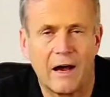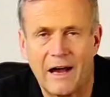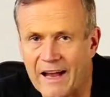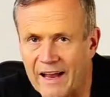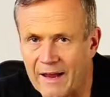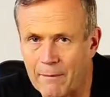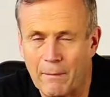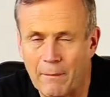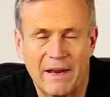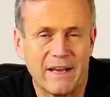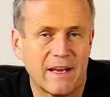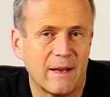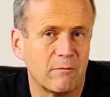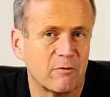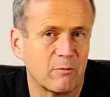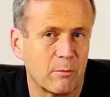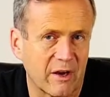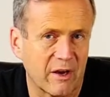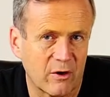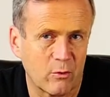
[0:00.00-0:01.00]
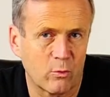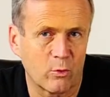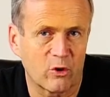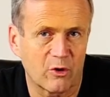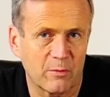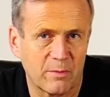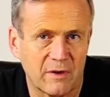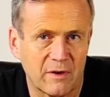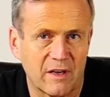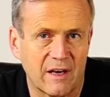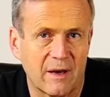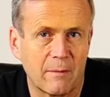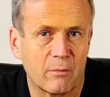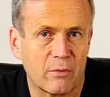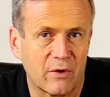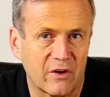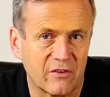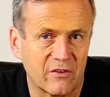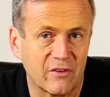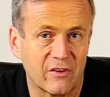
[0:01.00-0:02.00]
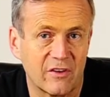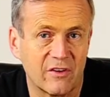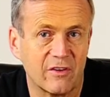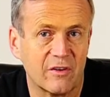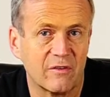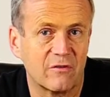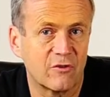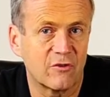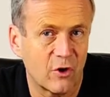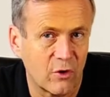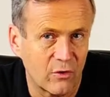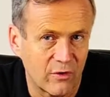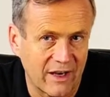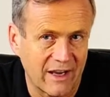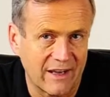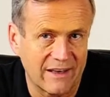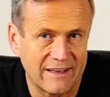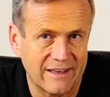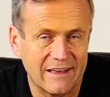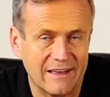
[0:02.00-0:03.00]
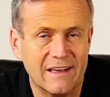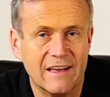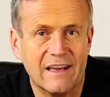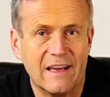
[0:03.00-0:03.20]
Hi, my name is Mike Workman and I'm president of Towdaddy,